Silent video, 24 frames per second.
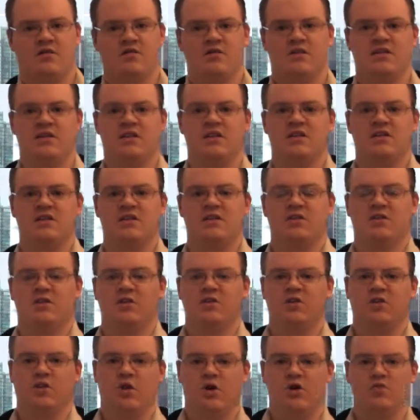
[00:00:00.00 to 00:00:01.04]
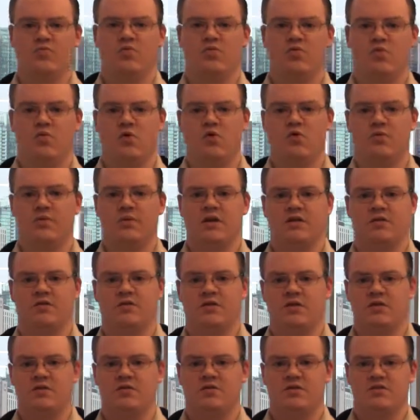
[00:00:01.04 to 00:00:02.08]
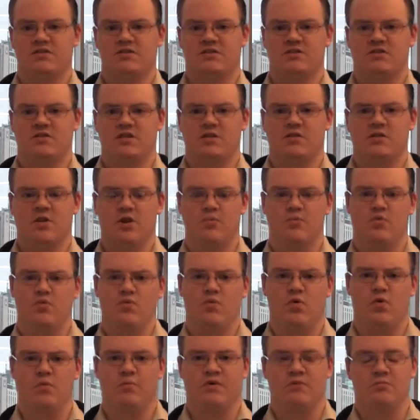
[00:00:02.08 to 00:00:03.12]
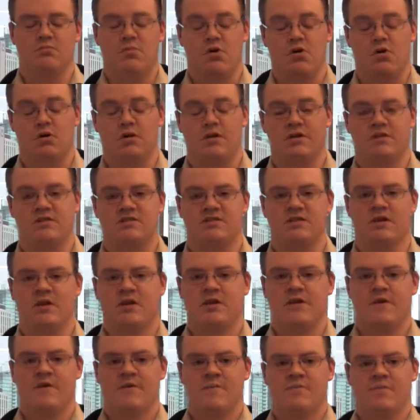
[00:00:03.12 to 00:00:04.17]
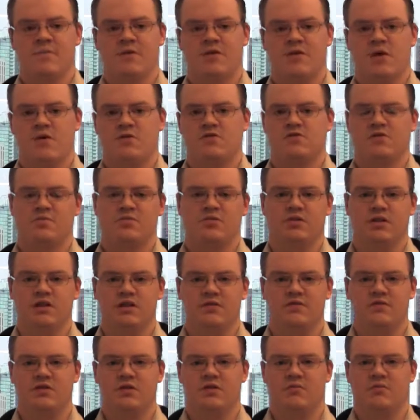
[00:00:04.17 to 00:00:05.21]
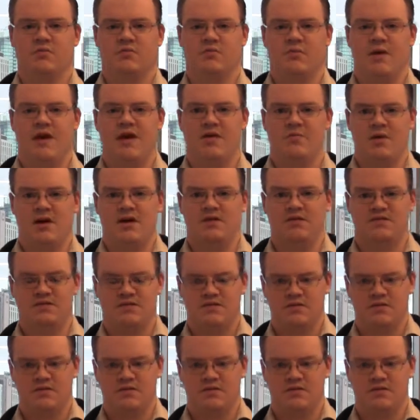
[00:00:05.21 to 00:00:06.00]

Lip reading: the global warming theorists, the global warming modelers, those who believe that man-made,